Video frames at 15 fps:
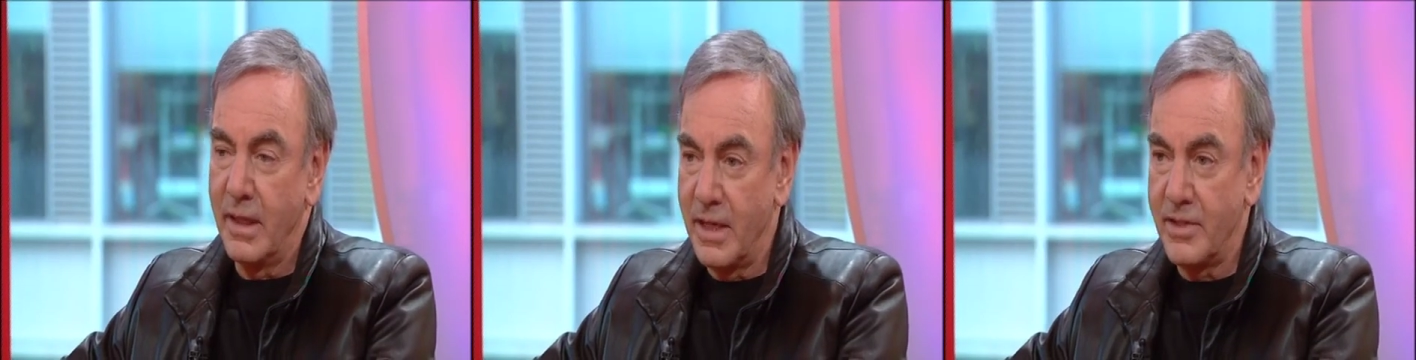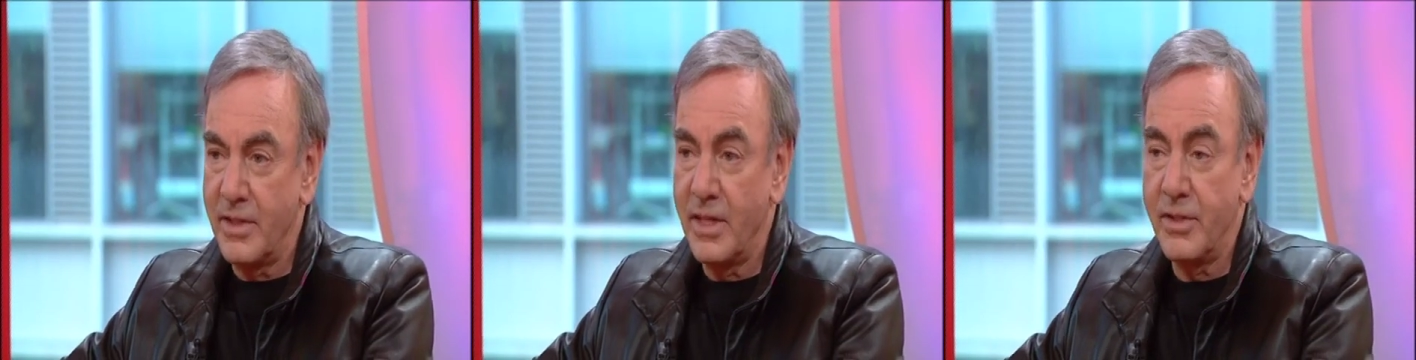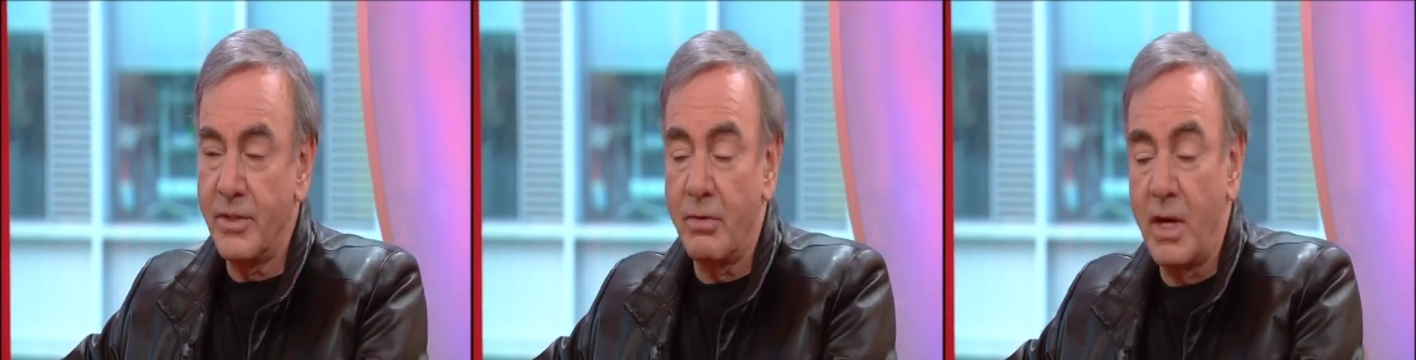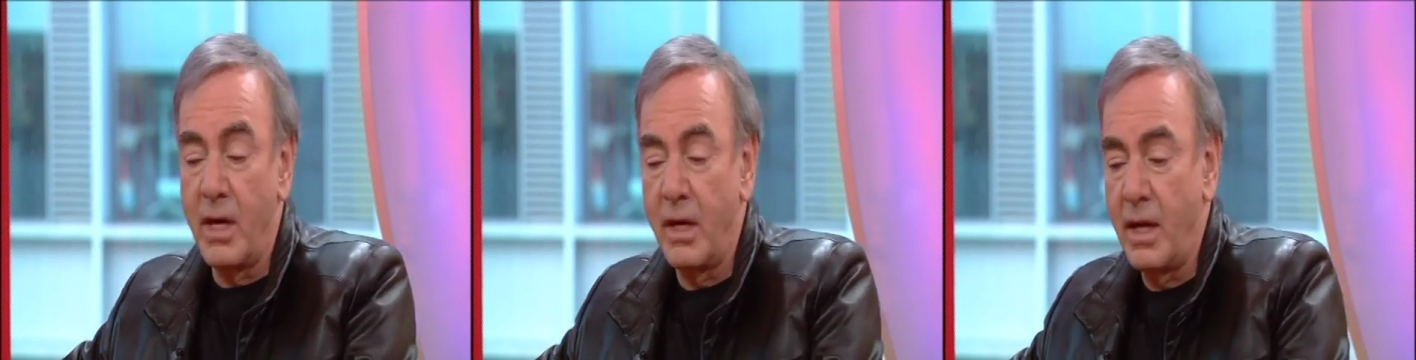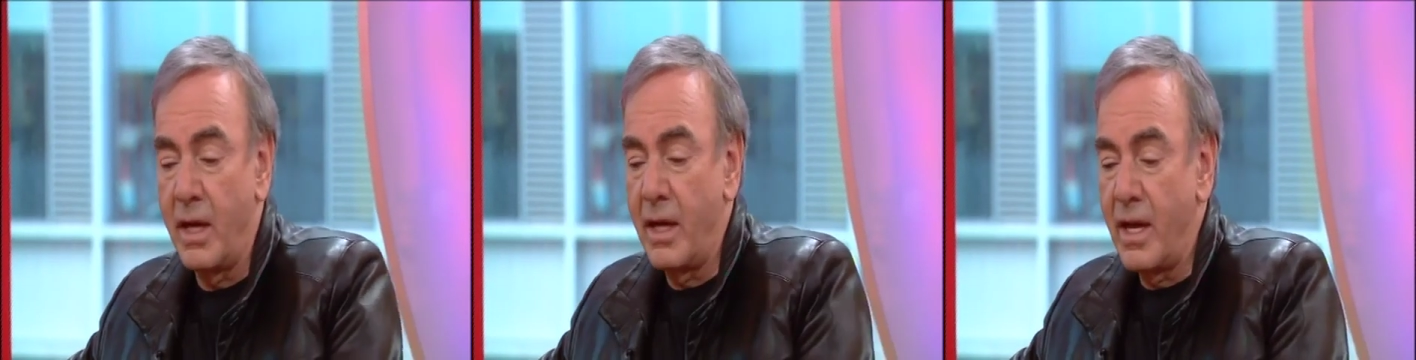Yes, that's
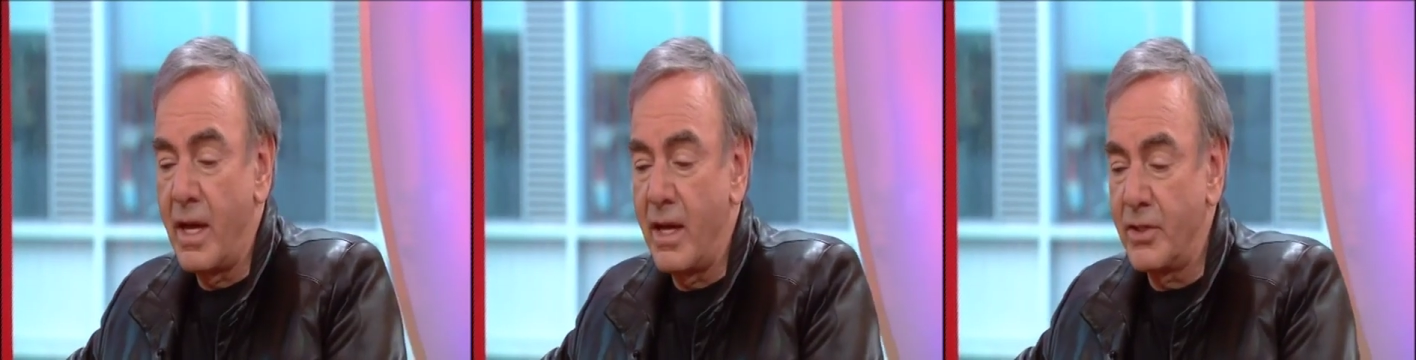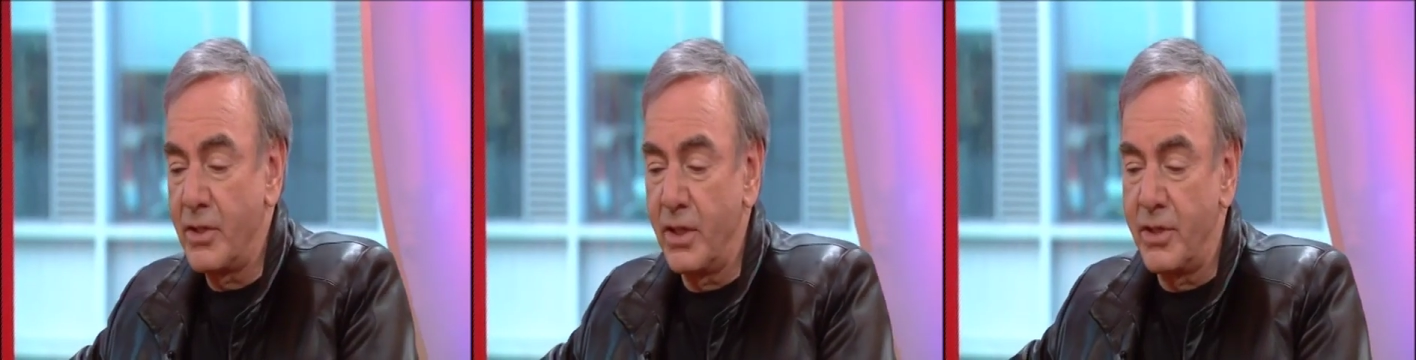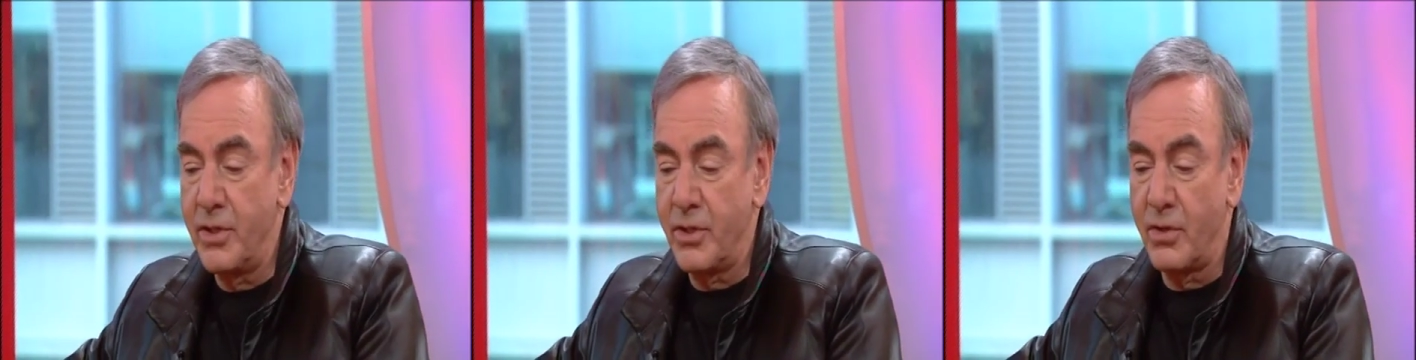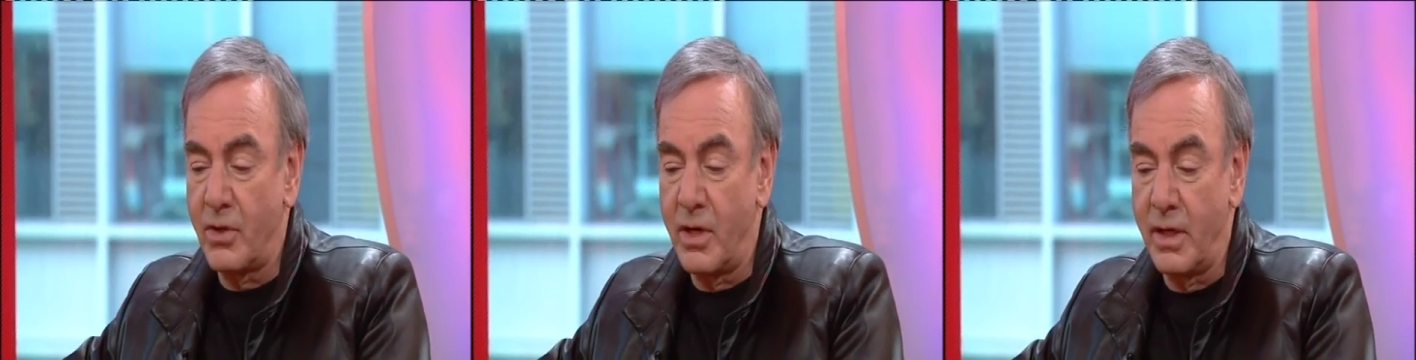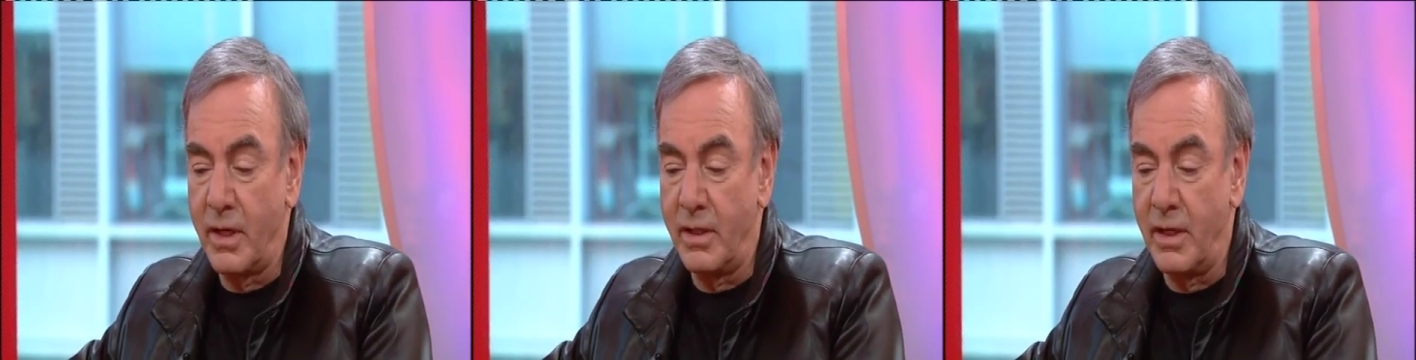right. I actually
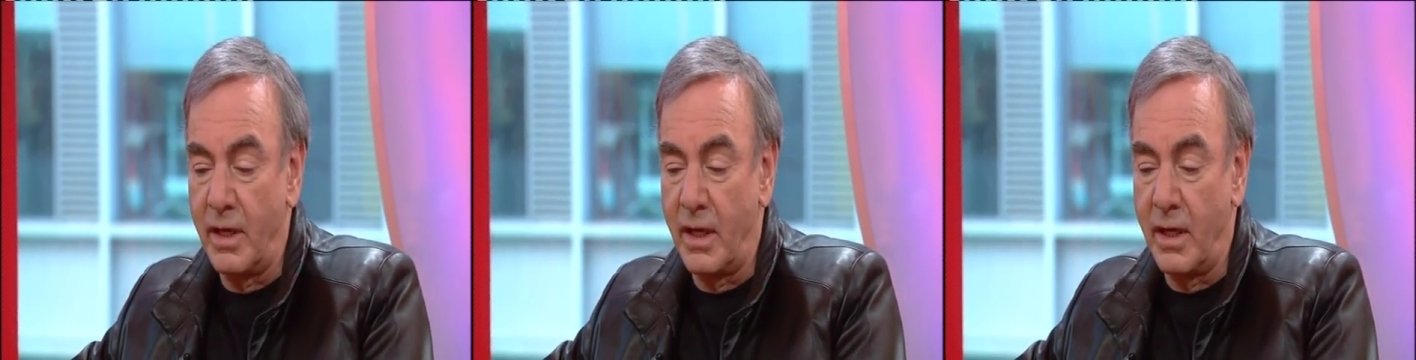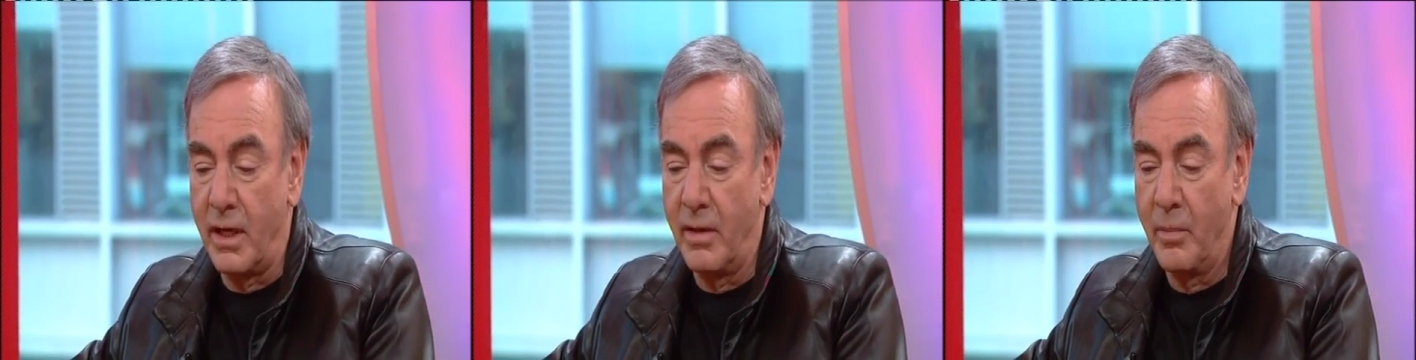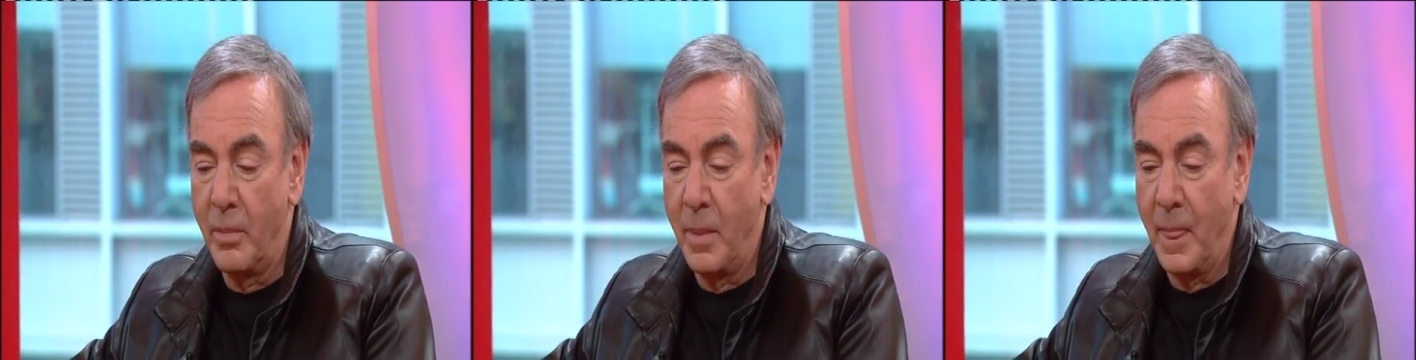started uh,